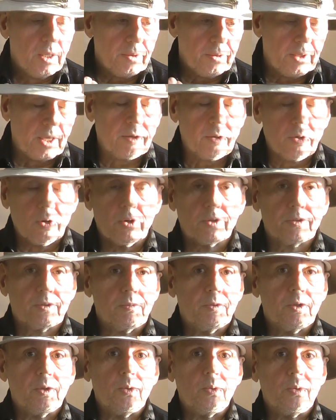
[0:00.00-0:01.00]
then you ask
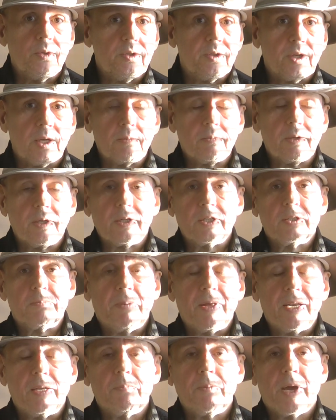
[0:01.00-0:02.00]
them to do the same thing and
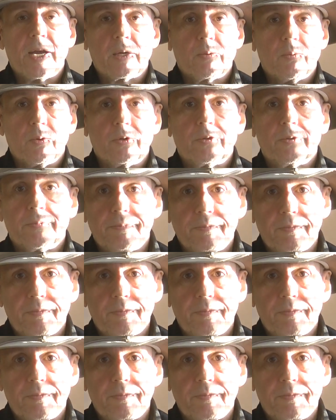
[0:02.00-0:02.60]
spell it backwards.